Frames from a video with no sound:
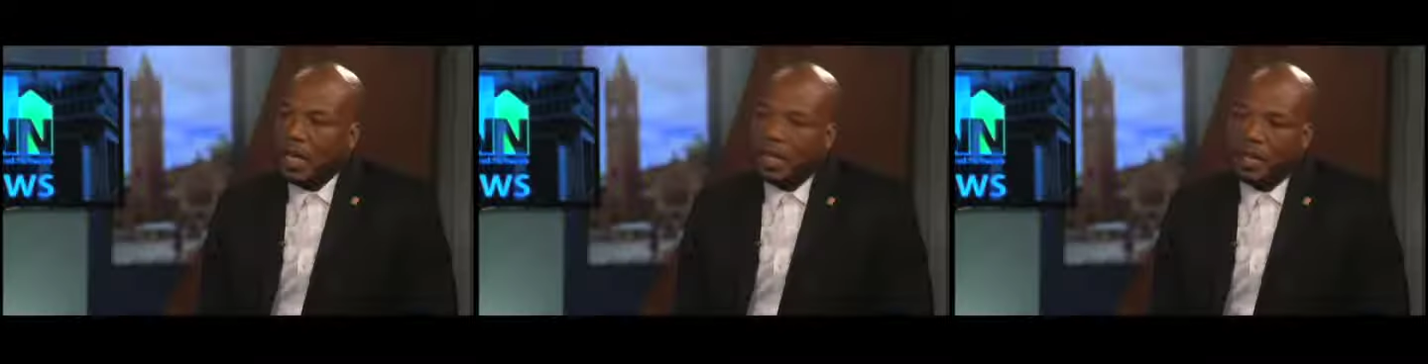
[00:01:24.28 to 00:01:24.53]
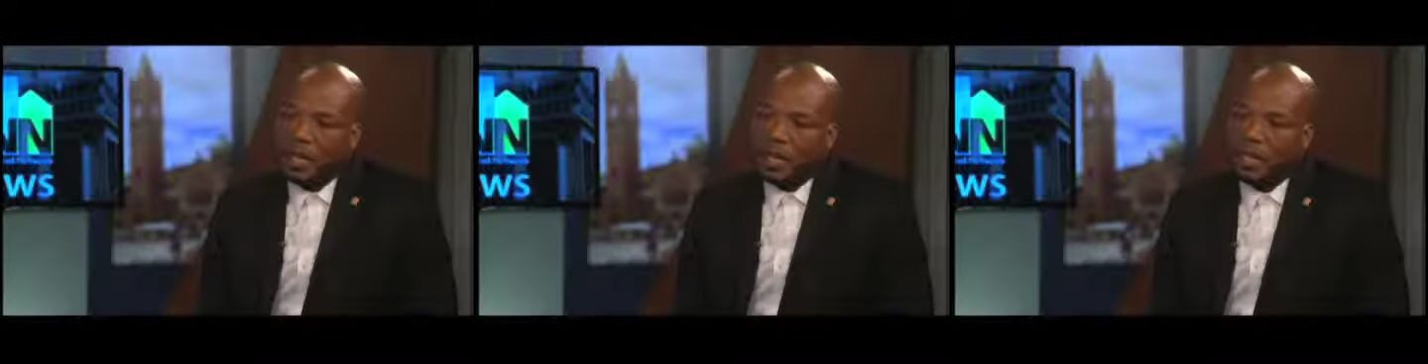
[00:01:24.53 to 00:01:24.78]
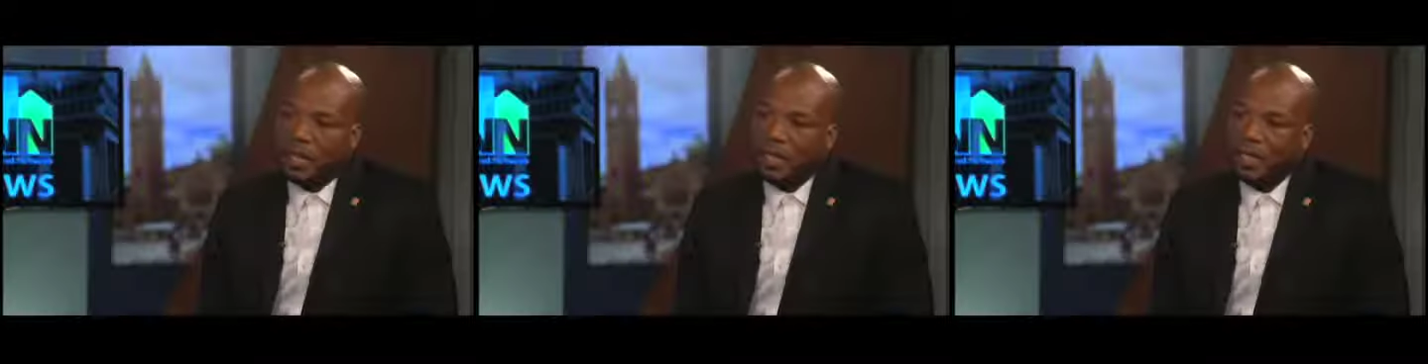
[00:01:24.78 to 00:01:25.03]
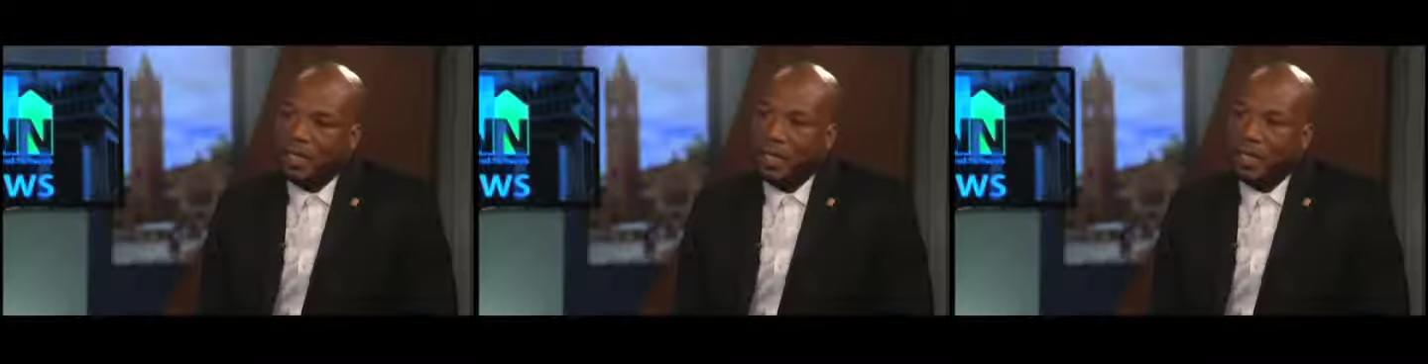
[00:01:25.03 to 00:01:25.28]
I think,
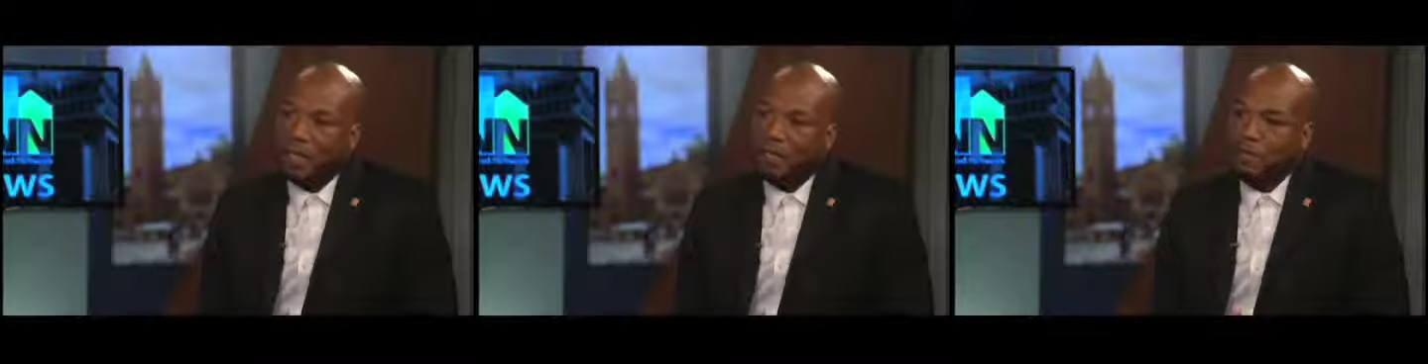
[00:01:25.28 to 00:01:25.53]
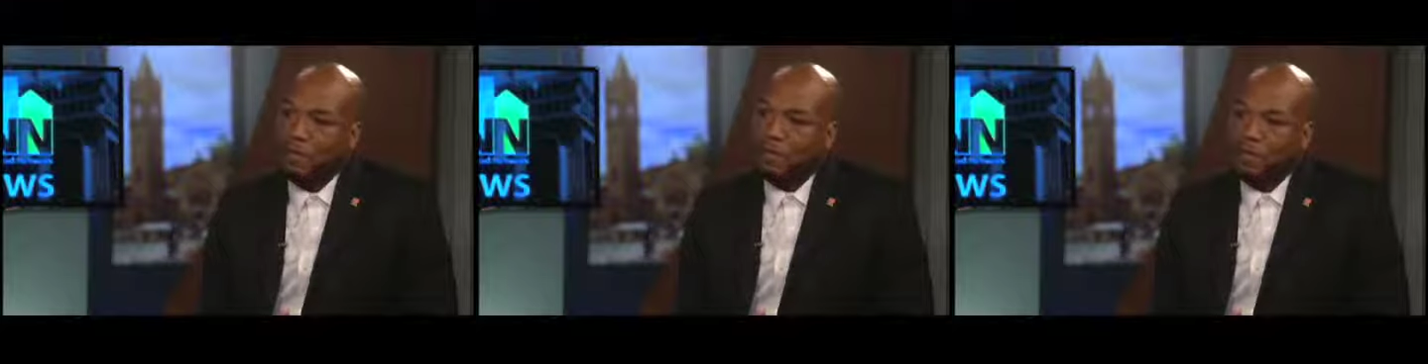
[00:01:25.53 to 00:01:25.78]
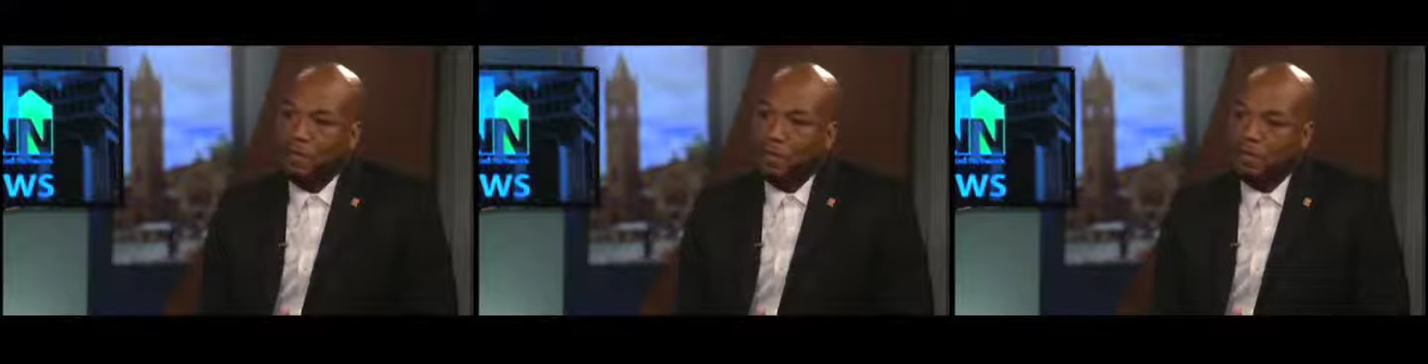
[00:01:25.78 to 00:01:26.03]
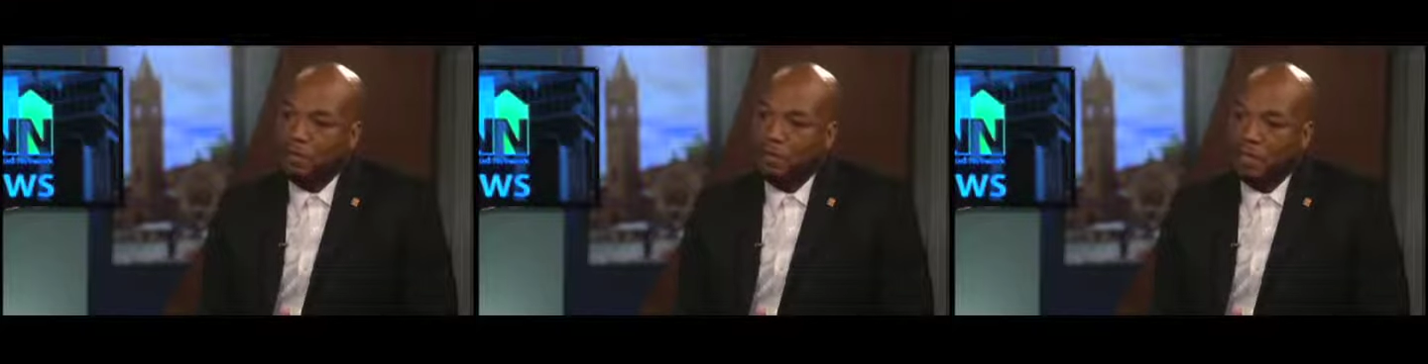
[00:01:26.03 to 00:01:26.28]
first and
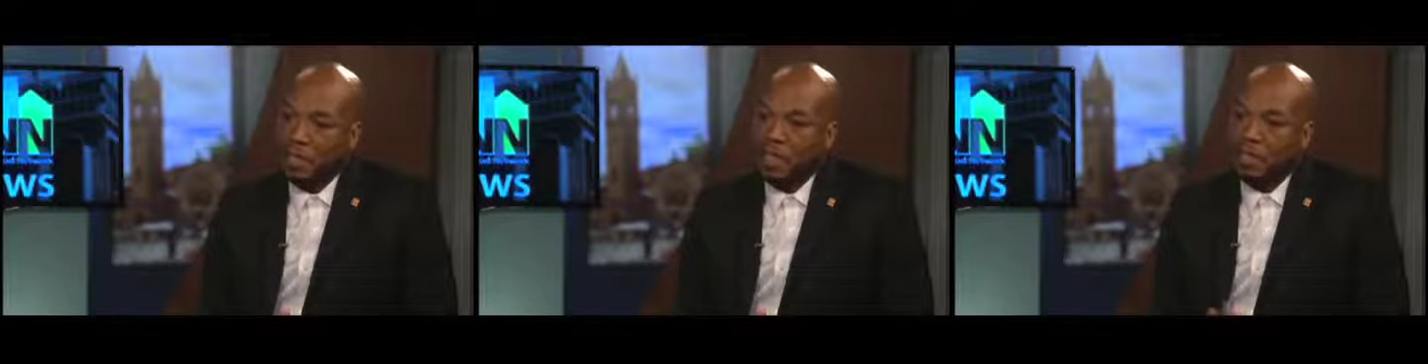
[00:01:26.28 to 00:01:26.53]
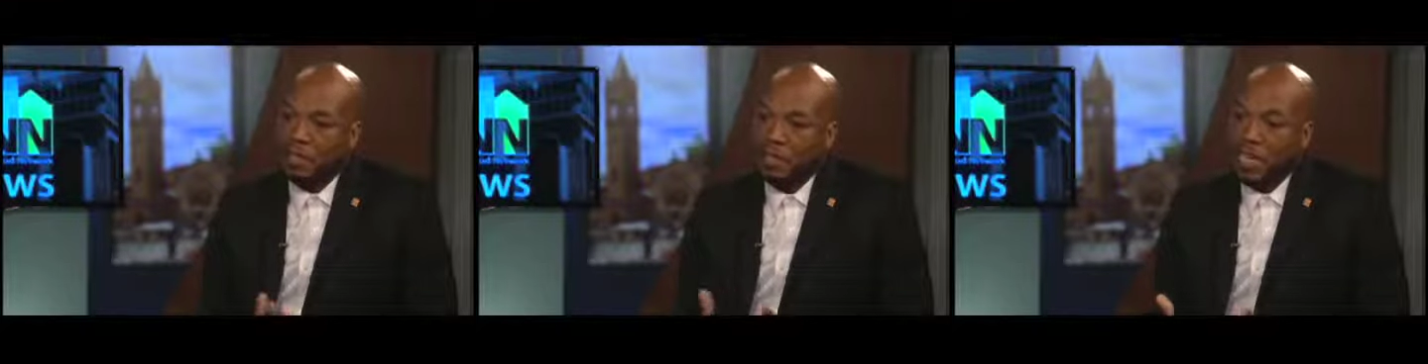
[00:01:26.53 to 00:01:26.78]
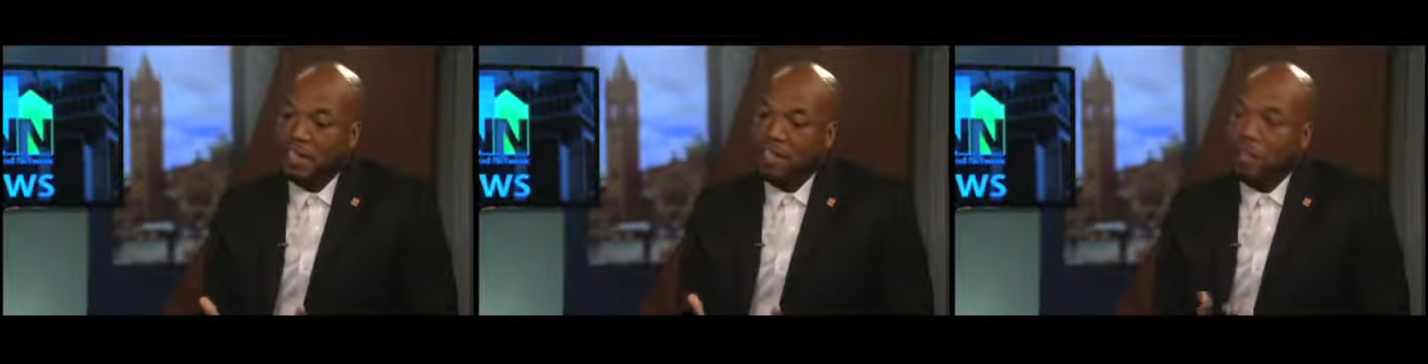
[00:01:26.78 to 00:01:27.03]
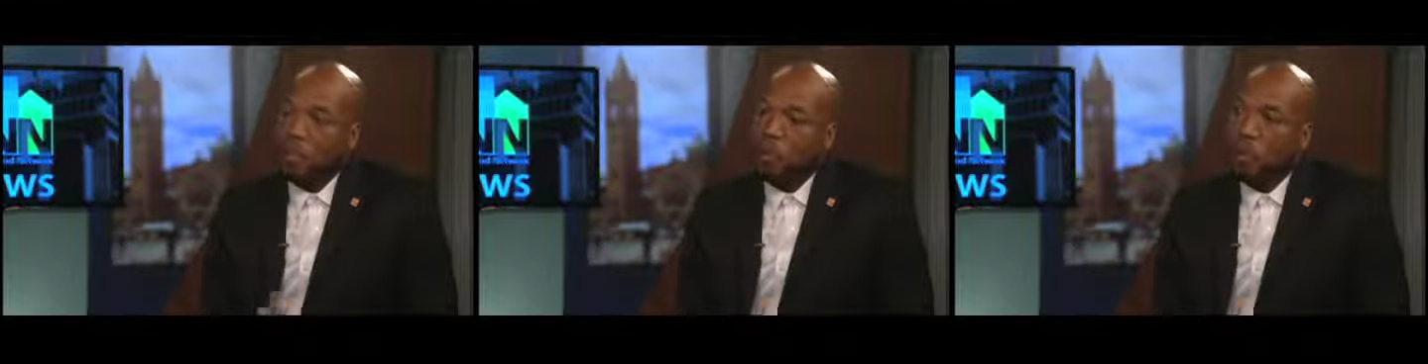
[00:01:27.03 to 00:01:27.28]
foremost, we need
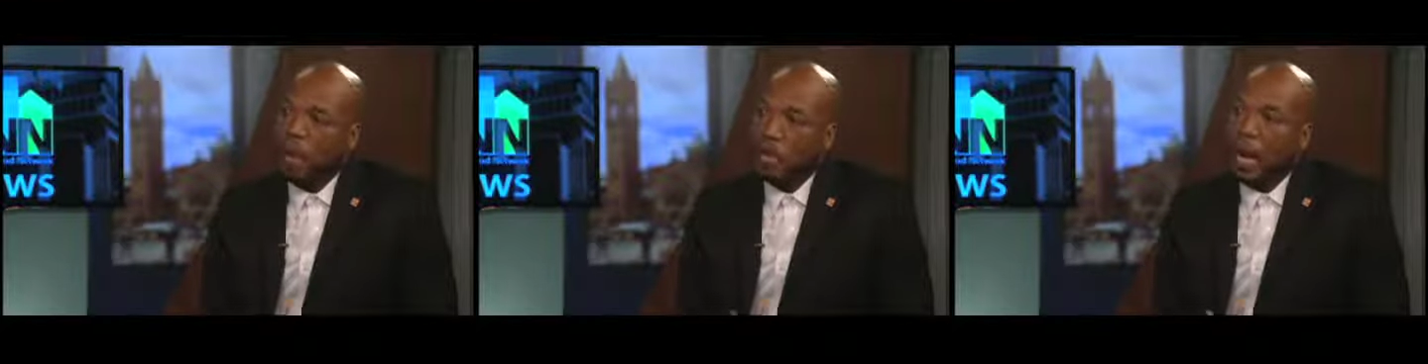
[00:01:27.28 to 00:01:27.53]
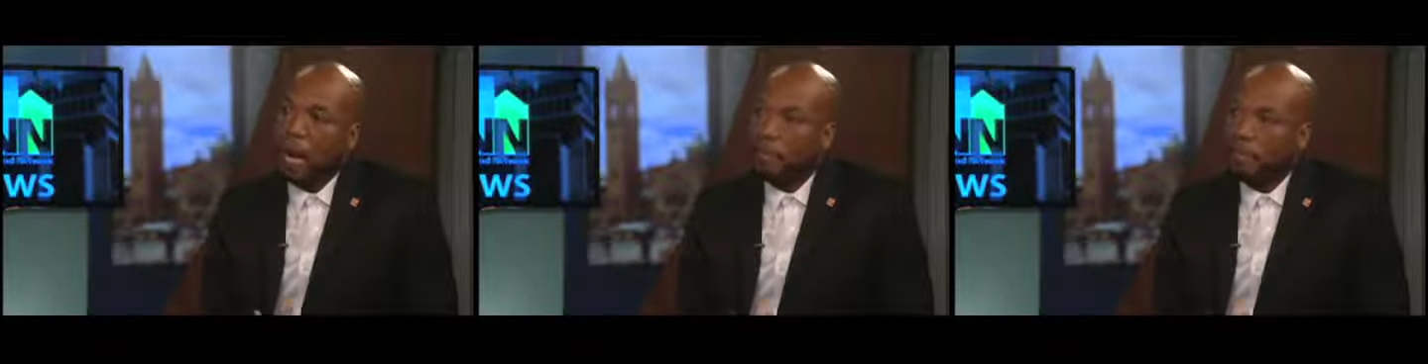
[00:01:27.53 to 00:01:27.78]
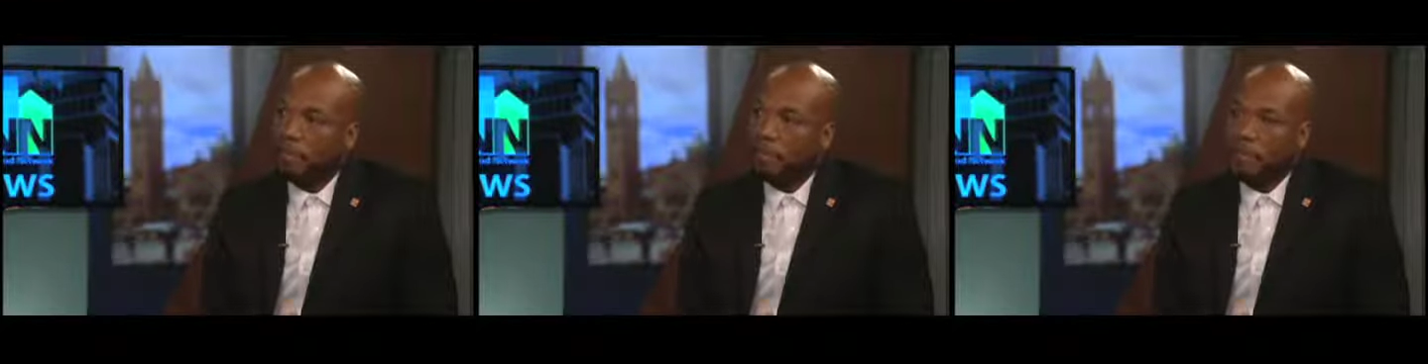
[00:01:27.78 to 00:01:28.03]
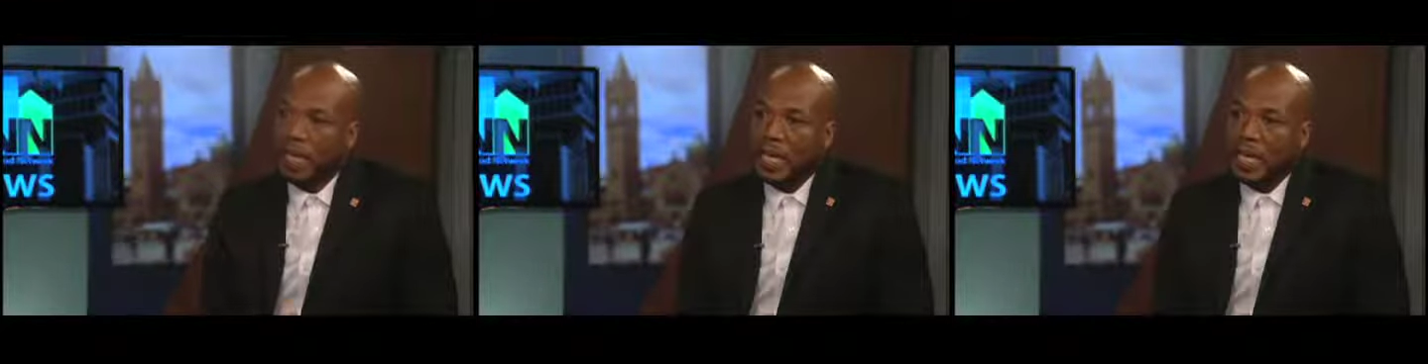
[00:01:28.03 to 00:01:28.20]
to be more collaborative.